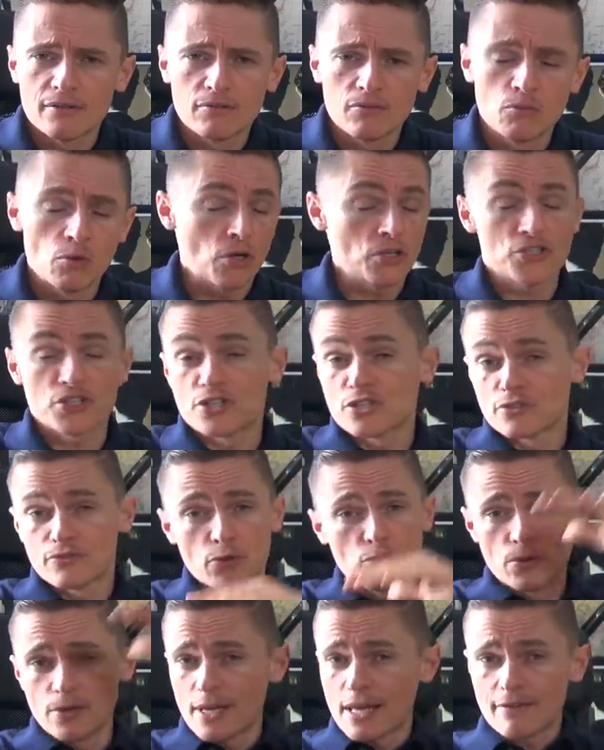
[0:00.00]
watches of
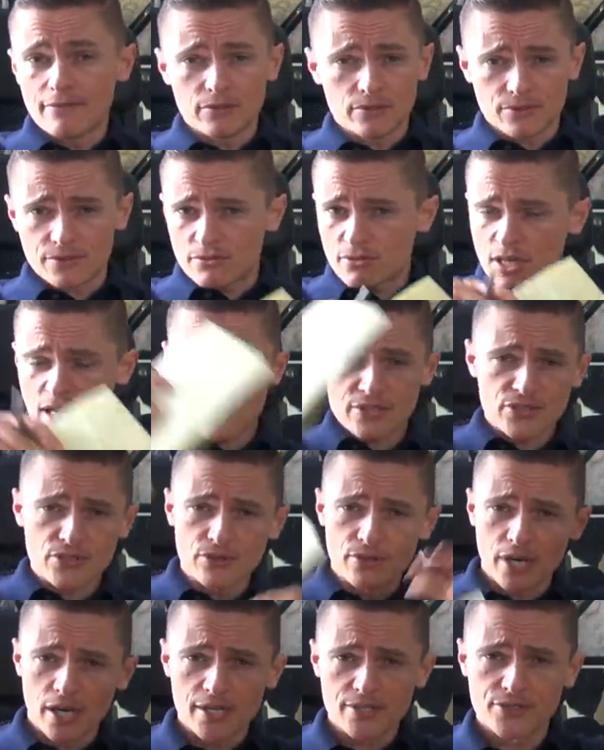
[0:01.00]
all levels, as
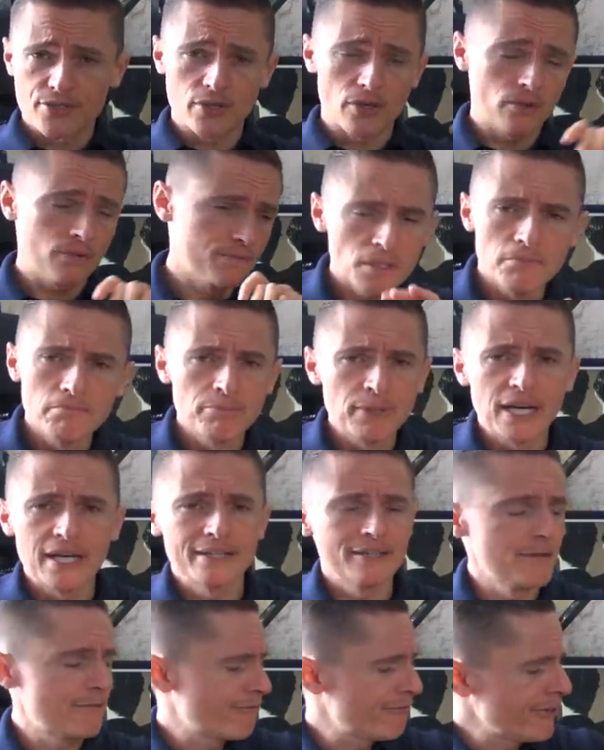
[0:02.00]
you guys know.
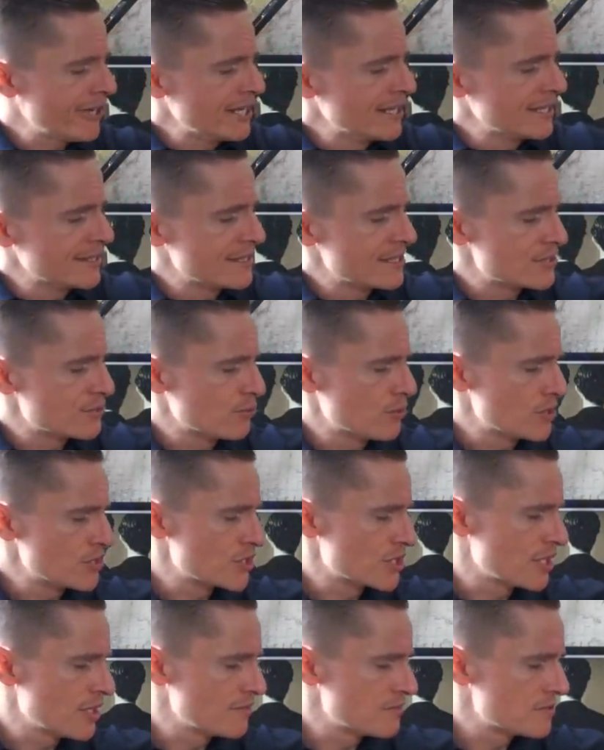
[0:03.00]
But the feeling this
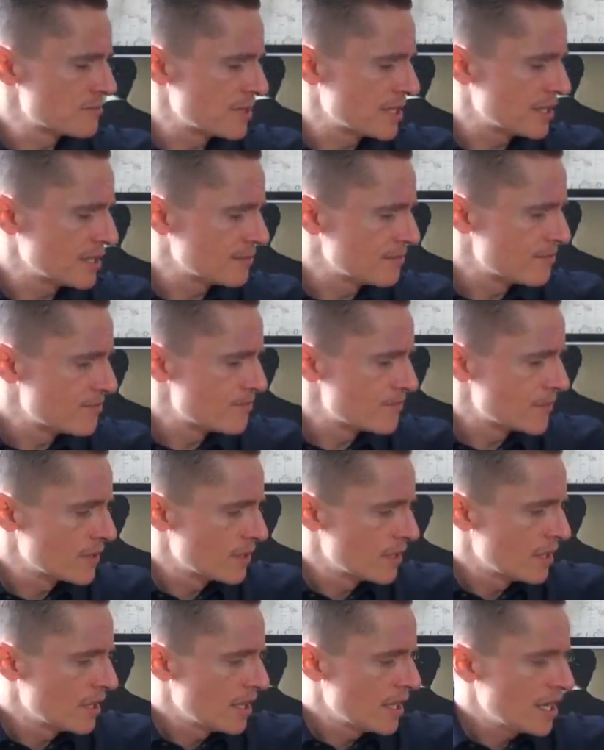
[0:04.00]
watch gives me,
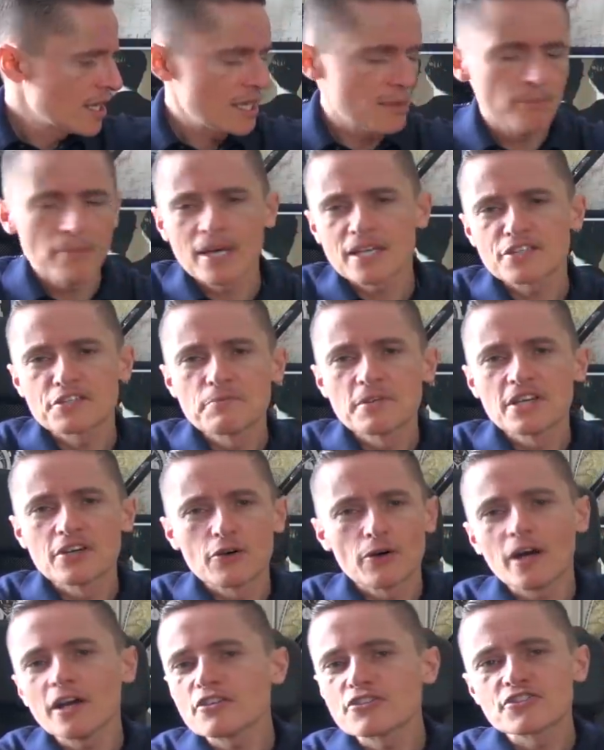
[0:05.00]
it makes me
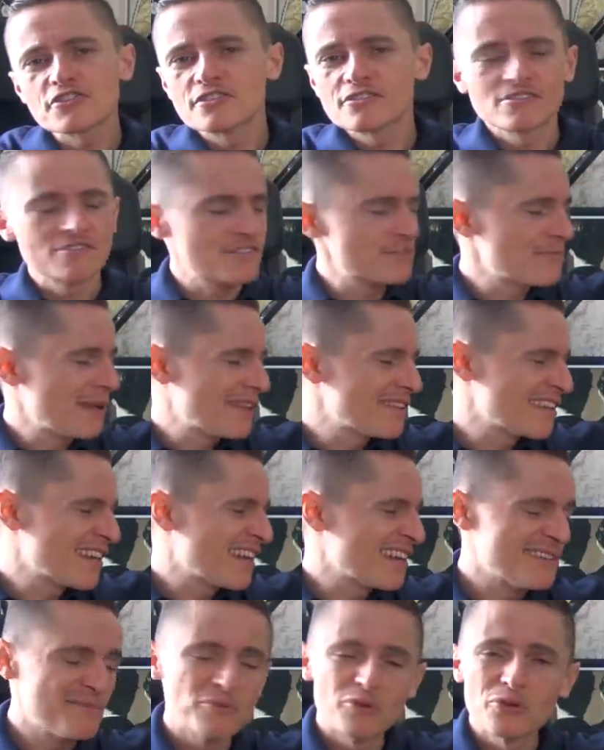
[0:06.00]
question spending
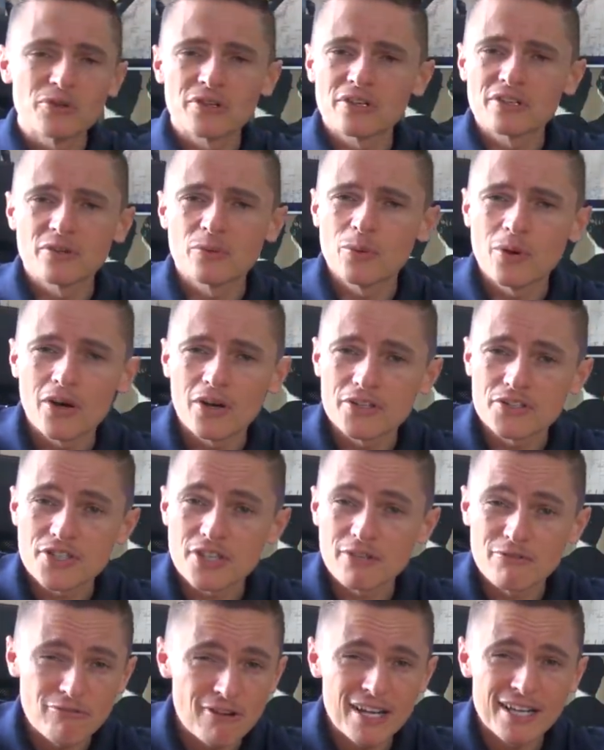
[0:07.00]
any more on a watch.
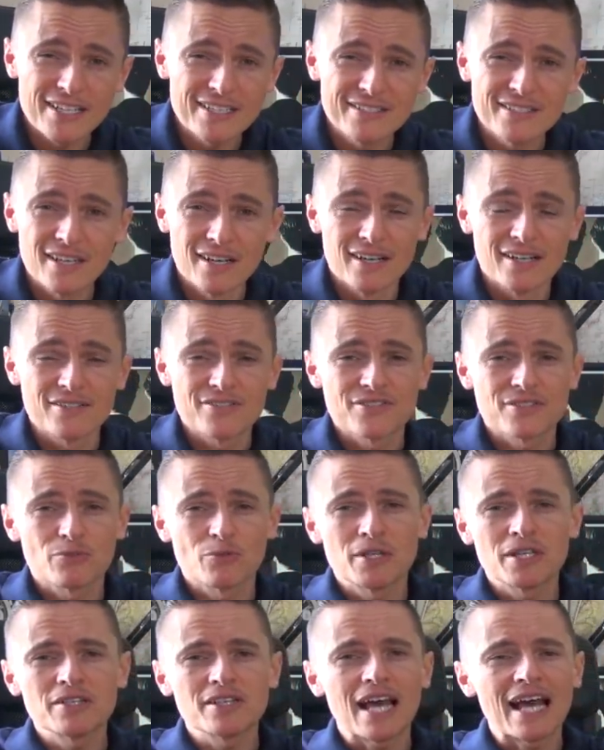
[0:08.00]
It really does.
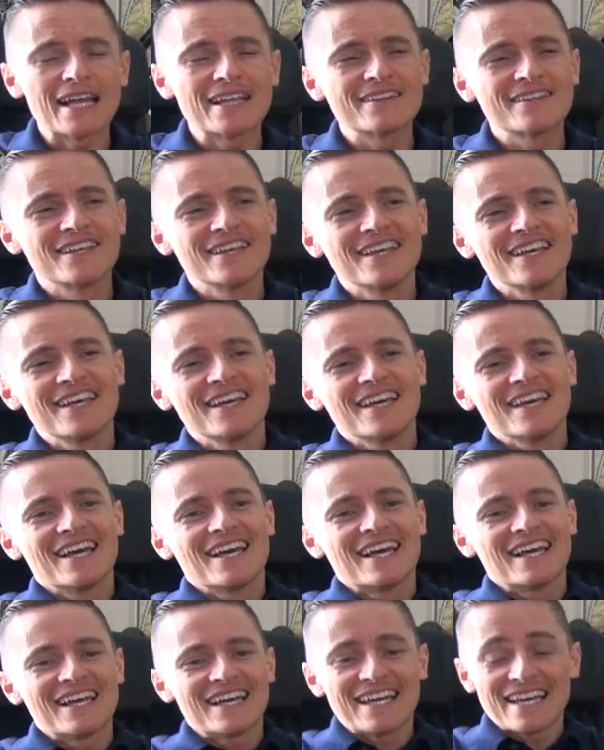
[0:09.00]

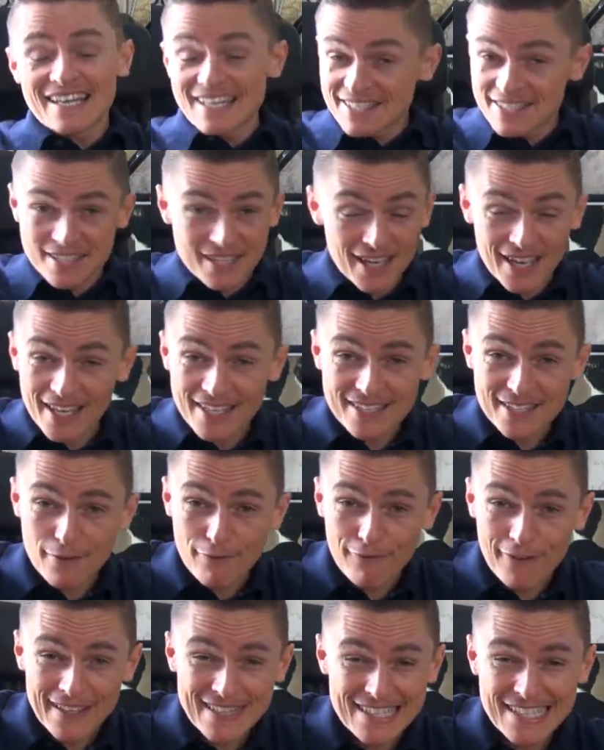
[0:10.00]
It's a
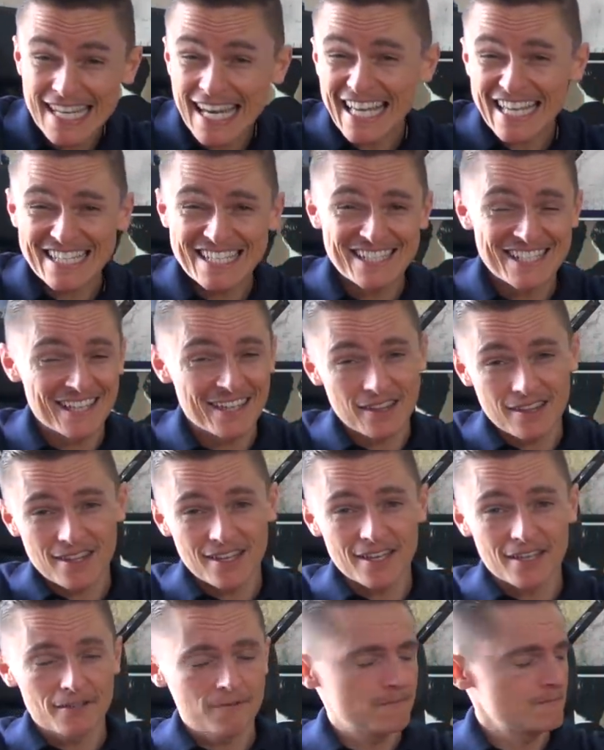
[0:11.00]
fantastic
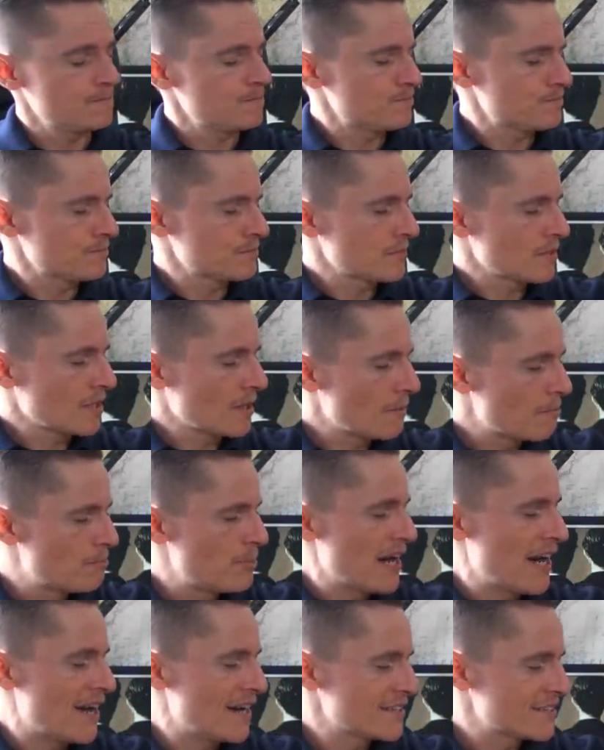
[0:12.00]
thing,
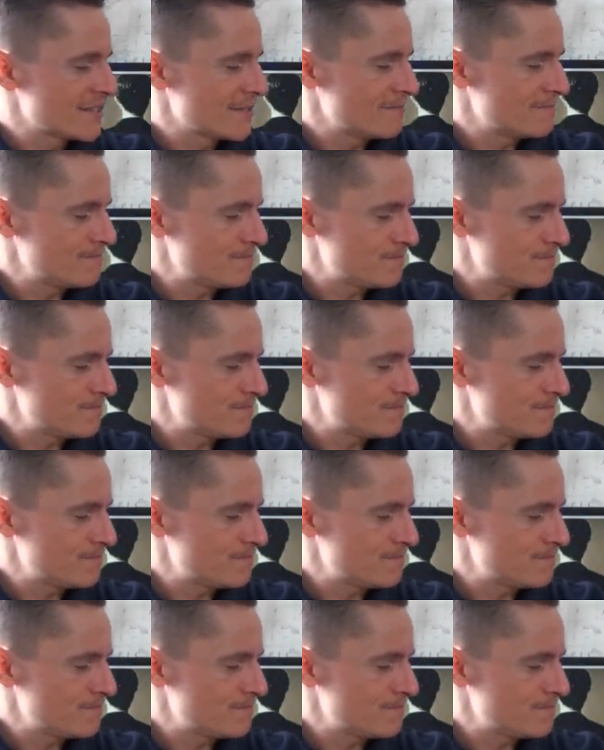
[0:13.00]
but